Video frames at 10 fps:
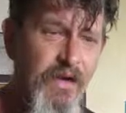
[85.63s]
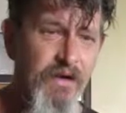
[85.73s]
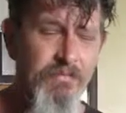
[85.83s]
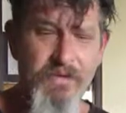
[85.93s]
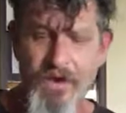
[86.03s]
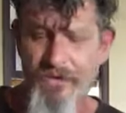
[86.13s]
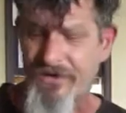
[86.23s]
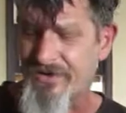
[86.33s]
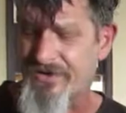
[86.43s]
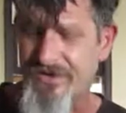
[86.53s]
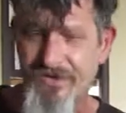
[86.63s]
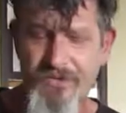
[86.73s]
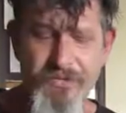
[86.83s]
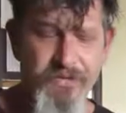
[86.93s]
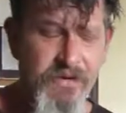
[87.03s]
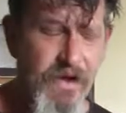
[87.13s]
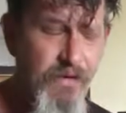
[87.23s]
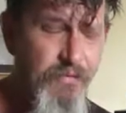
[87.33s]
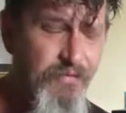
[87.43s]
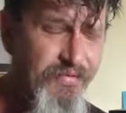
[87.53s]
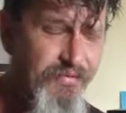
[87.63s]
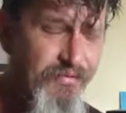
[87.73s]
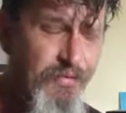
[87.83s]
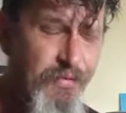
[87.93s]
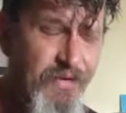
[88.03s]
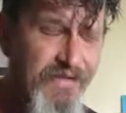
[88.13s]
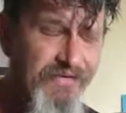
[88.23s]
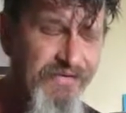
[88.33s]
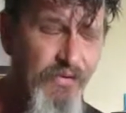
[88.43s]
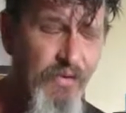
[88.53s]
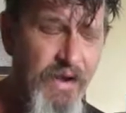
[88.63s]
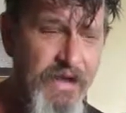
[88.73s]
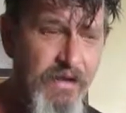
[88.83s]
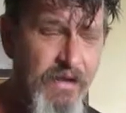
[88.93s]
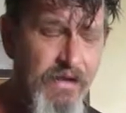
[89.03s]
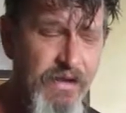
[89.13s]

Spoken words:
I'm going to go through installing